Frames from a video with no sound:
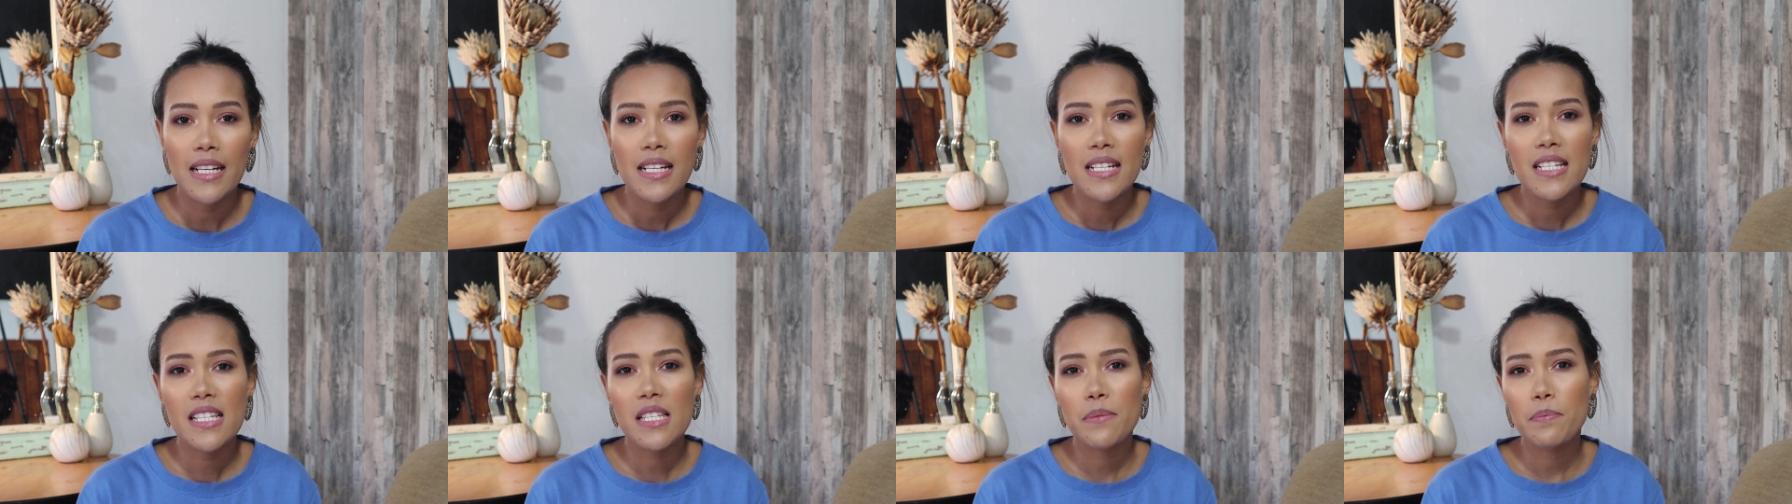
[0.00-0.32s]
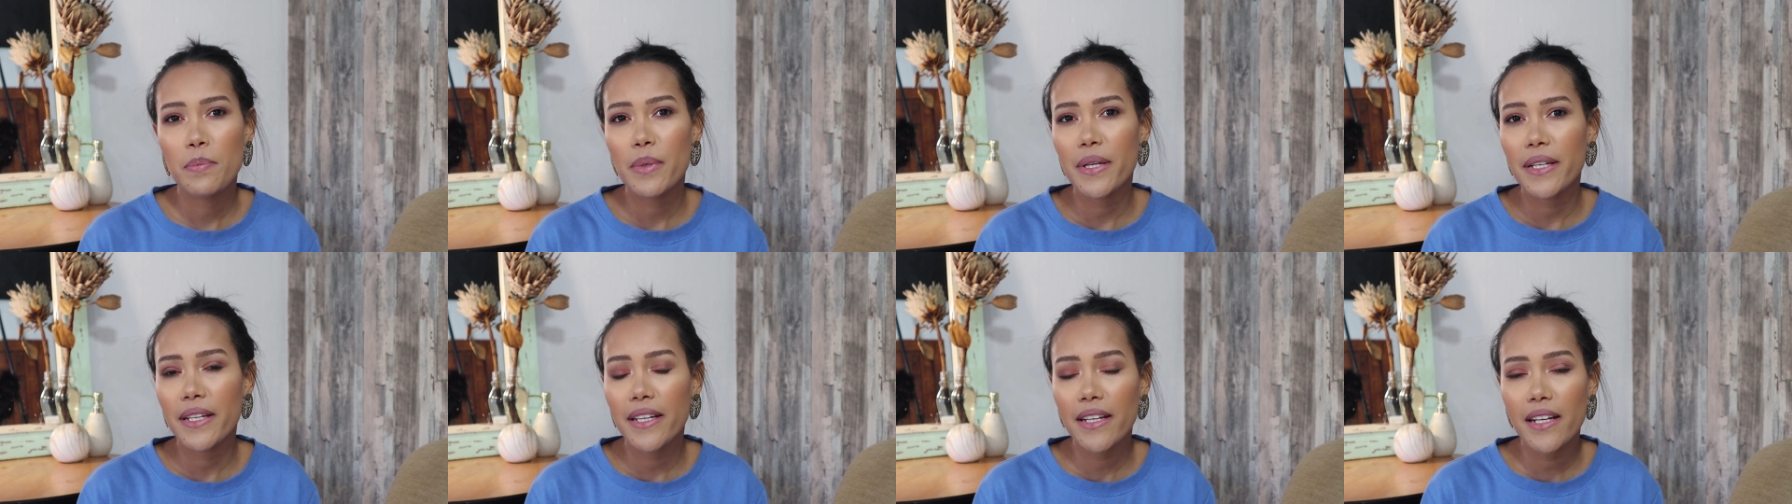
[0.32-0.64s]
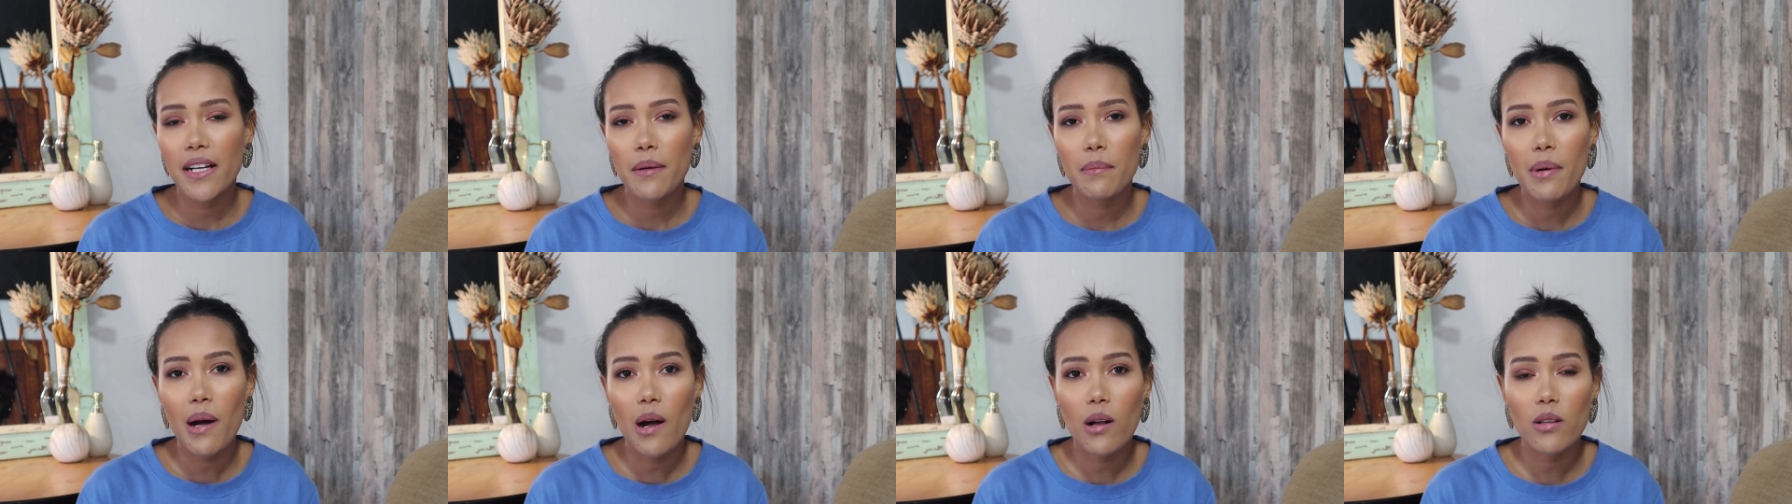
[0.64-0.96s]

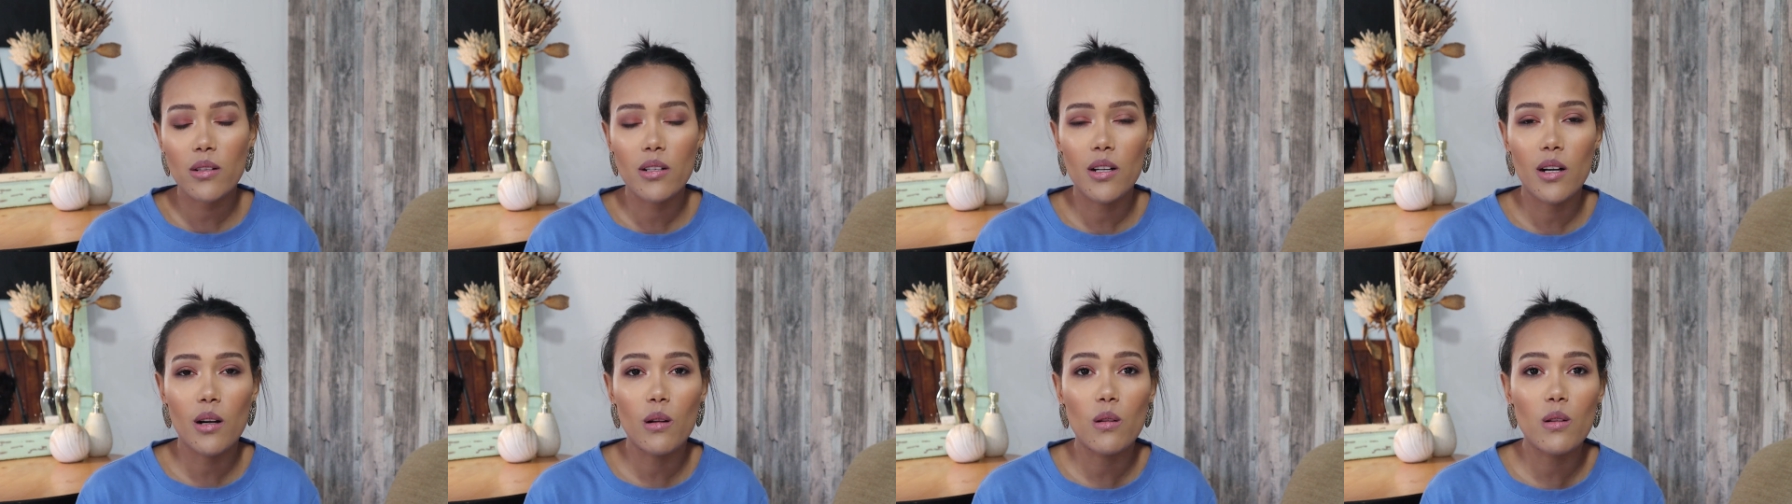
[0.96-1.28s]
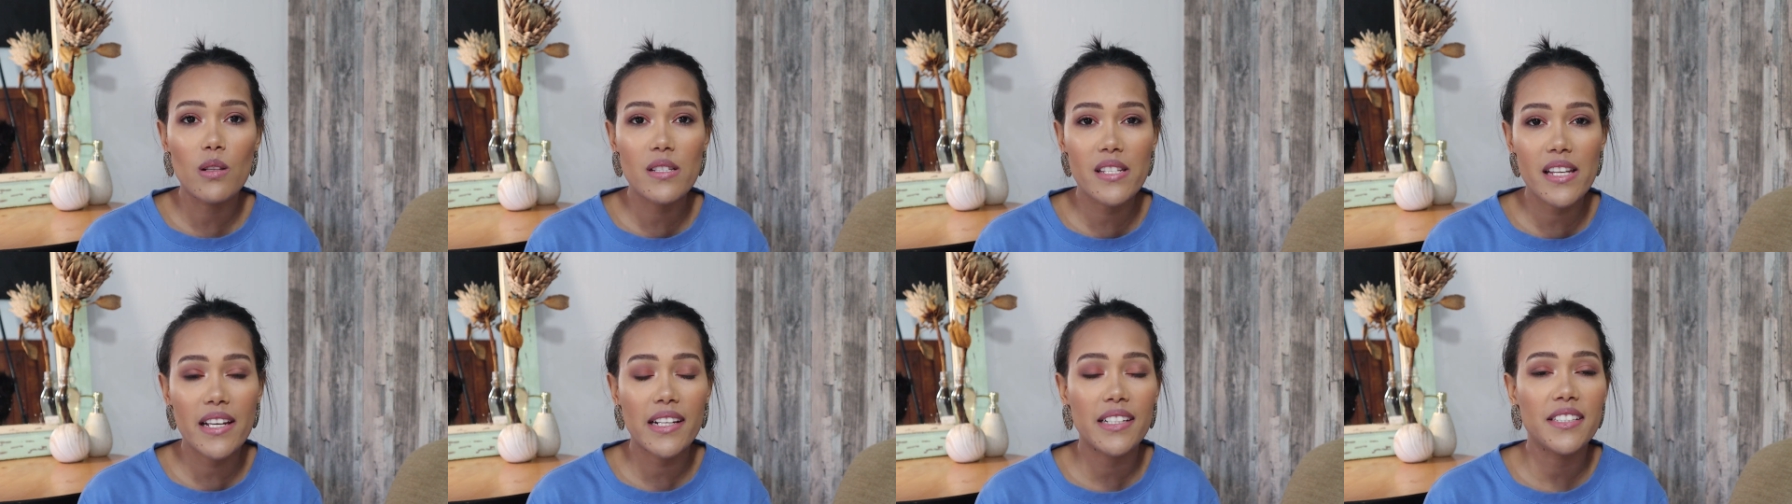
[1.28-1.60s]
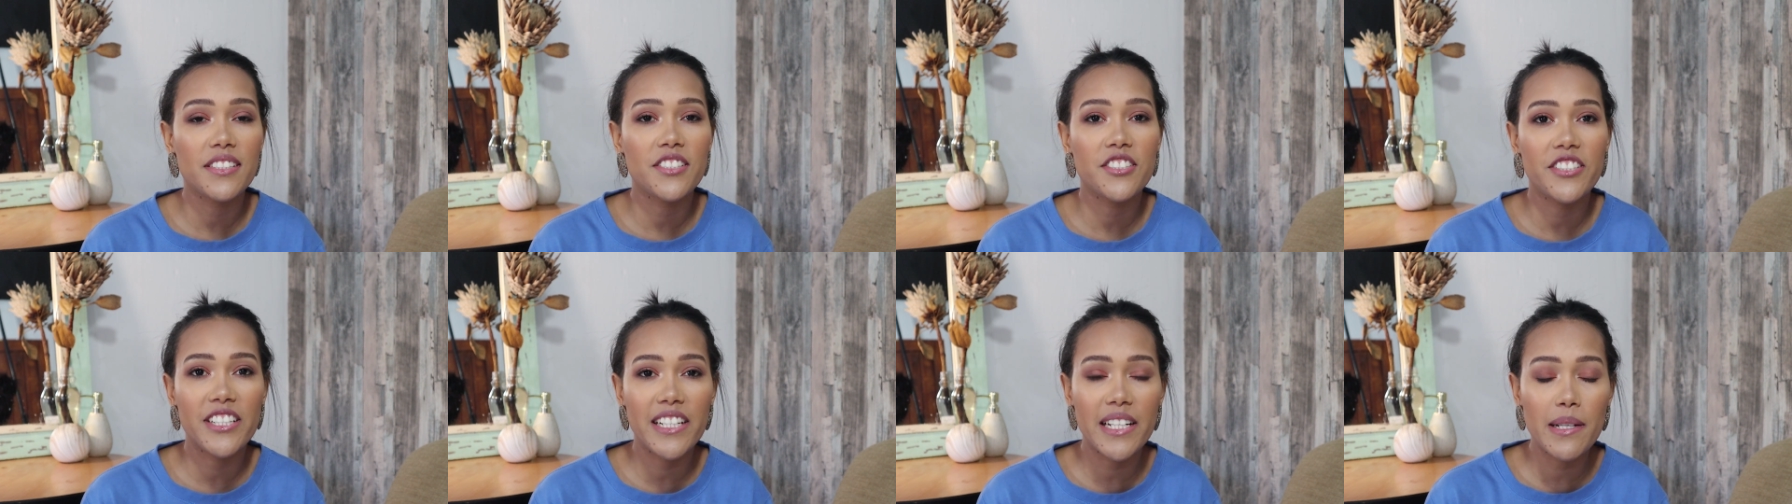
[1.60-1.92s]
speaking about goals and
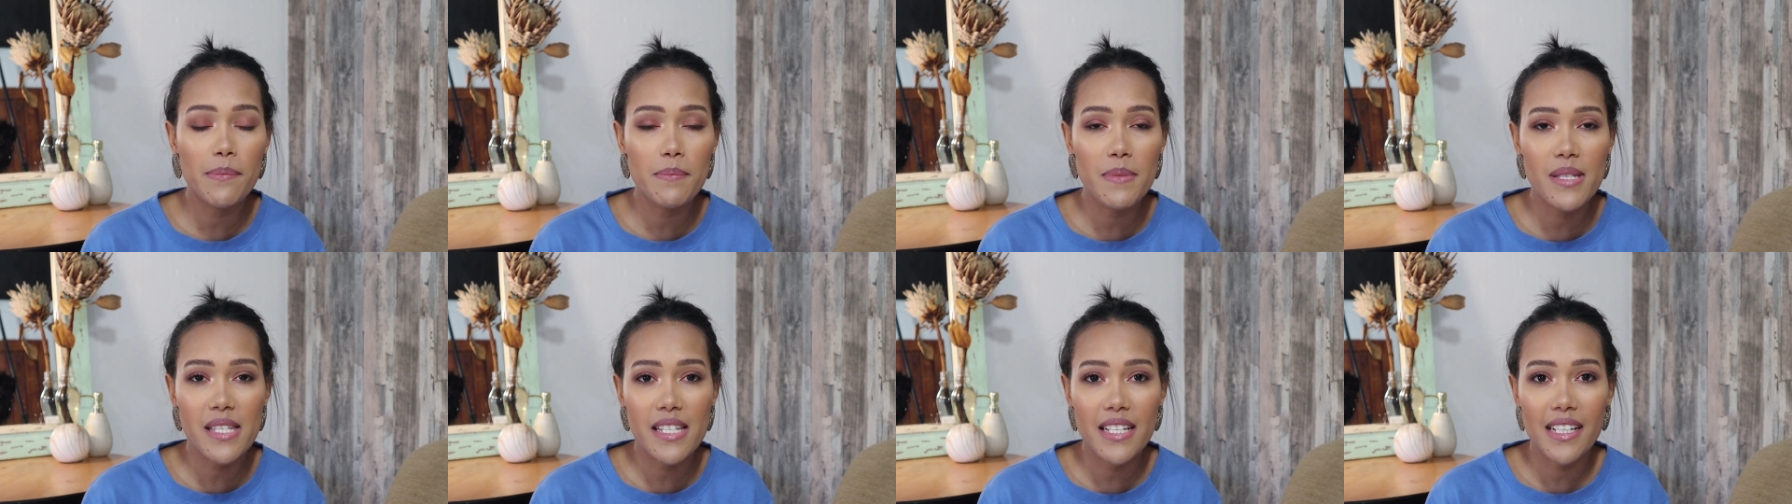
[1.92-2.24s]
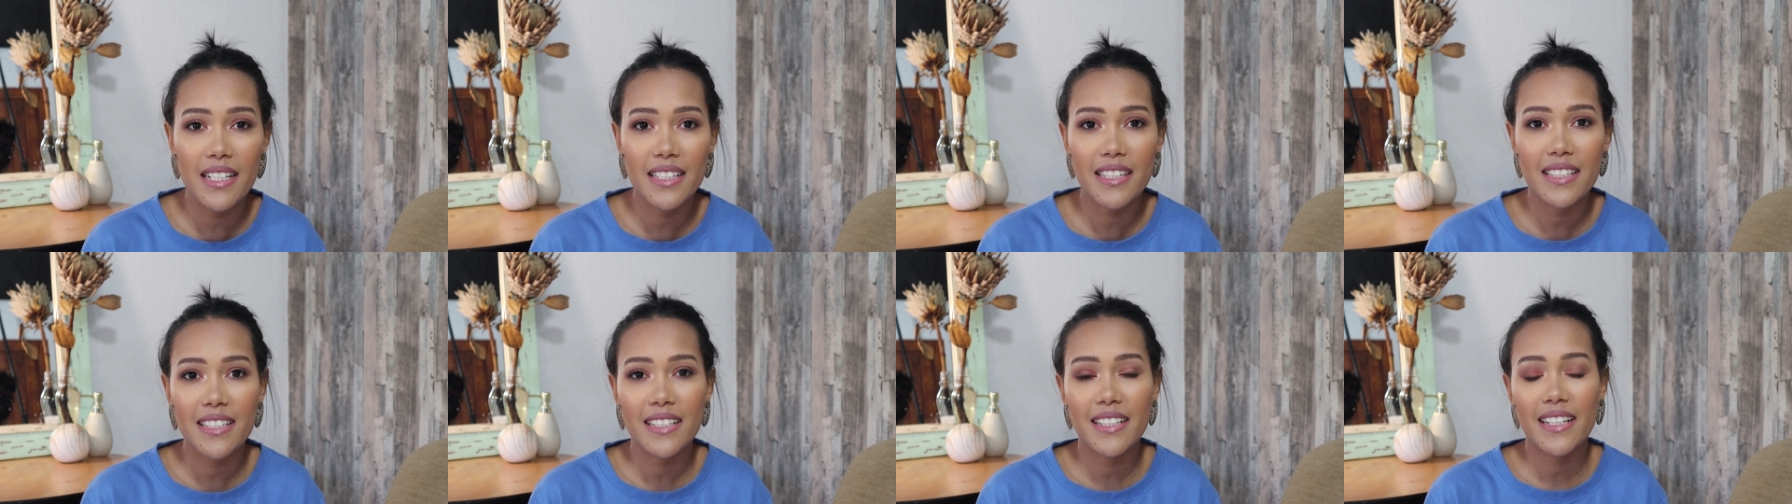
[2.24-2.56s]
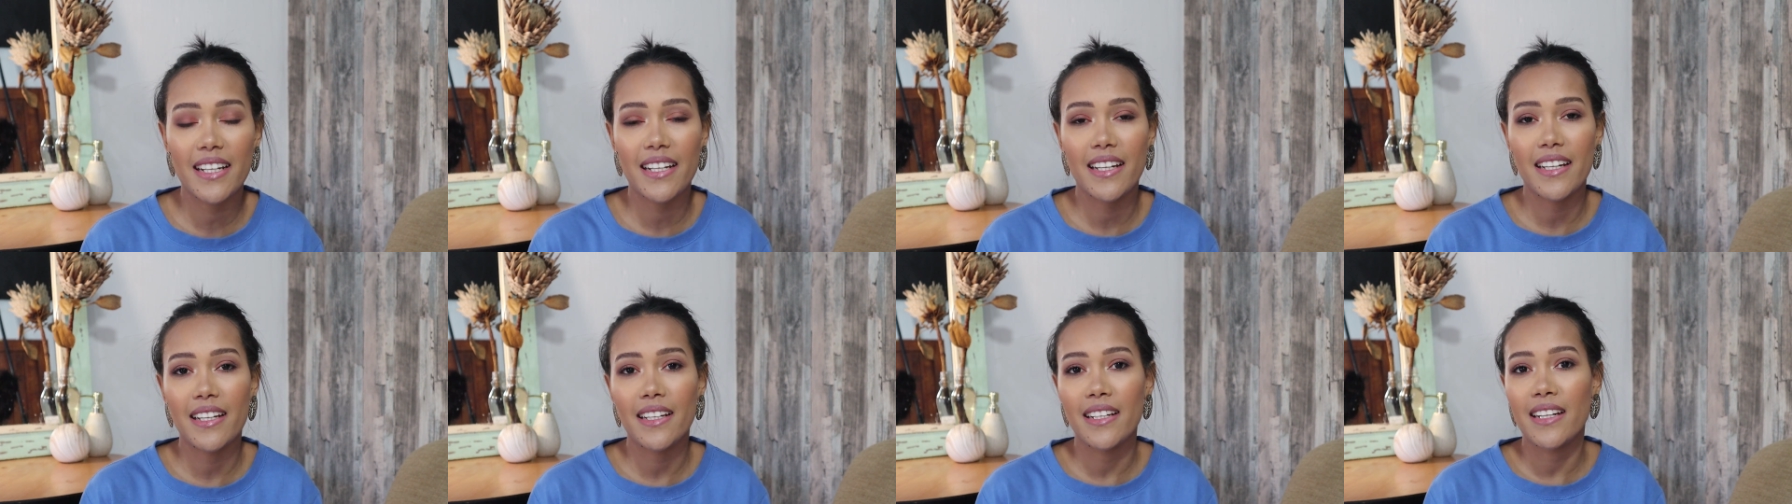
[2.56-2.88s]
dreams yet
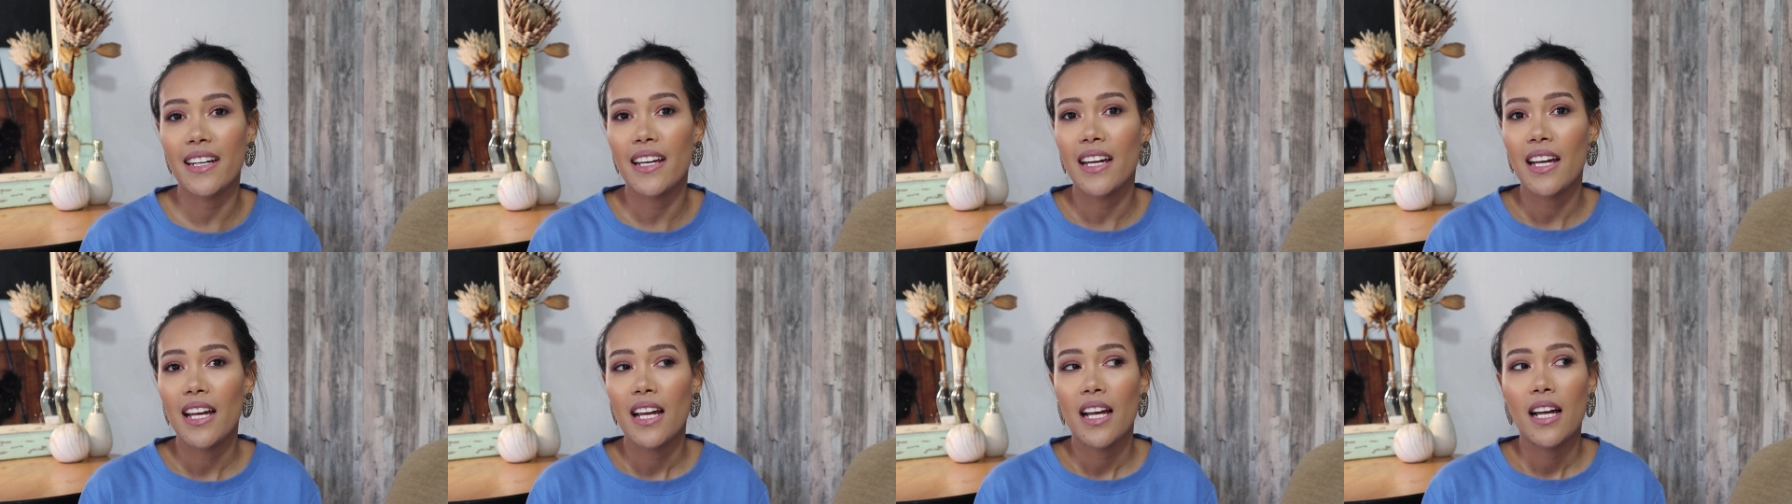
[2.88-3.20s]
again,